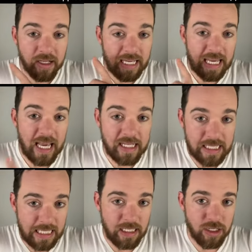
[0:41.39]
like
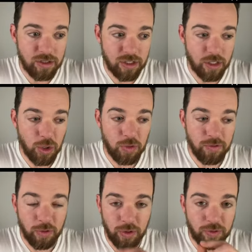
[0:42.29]
18 years ago
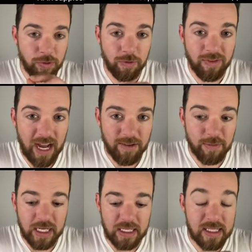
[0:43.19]
for for five
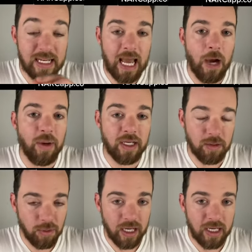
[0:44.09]
minutes and now I
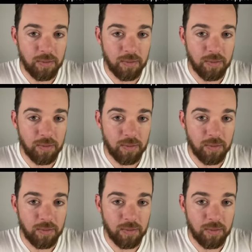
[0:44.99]
can break